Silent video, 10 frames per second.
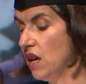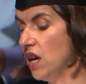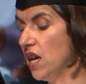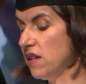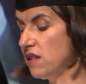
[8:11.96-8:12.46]

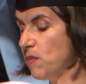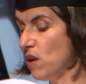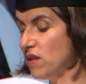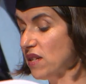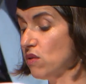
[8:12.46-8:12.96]
and
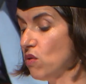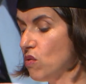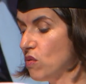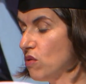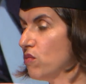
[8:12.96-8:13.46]
expose us
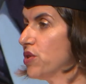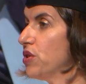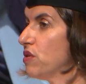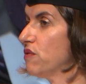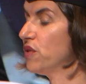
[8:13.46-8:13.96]
all to
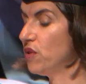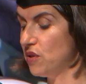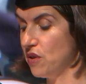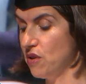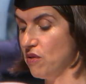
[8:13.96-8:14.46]
reduced food
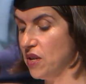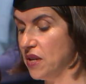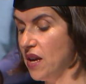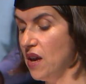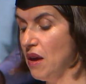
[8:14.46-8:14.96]

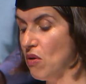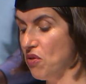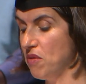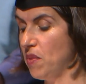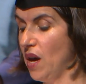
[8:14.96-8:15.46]
security,
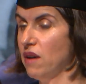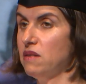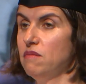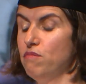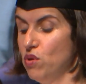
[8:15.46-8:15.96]
health
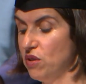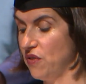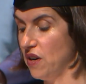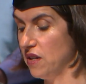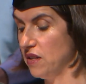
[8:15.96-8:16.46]
impacts,
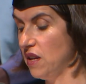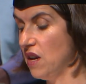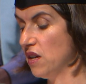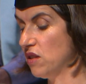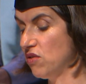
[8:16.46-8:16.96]
bushfires,
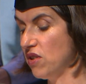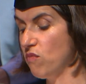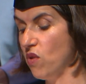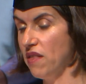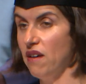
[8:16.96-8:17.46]

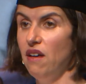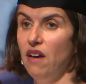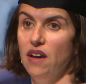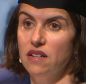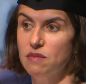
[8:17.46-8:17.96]
extreme weather
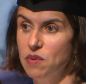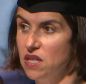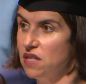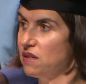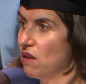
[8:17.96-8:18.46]
and
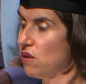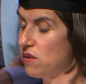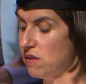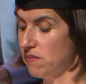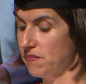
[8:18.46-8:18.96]
species
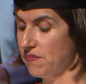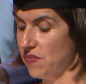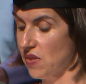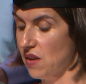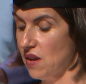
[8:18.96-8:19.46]
loss.
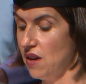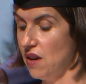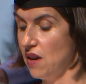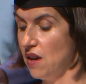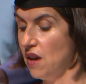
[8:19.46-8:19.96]

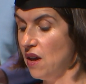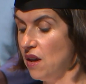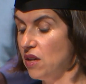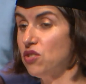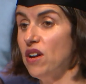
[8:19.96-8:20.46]

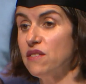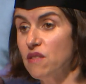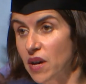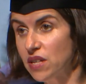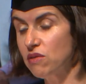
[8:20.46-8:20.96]

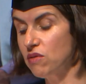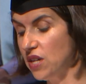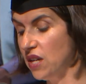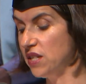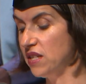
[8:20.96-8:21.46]
Transformational
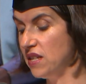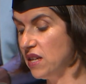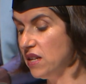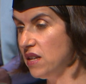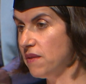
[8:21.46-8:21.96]
change is
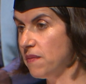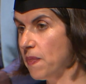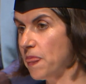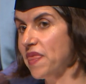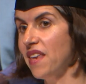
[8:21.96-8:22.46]
needed
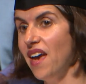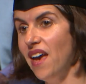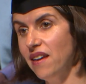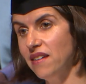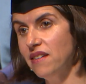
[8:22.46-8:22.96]

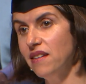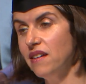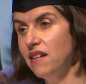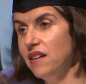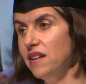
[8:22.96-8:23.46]
and
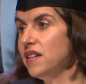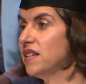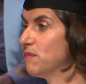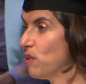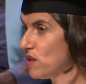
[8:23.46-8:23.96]

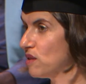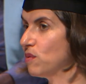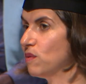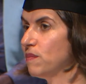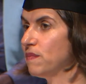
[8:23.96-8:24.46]
is possible.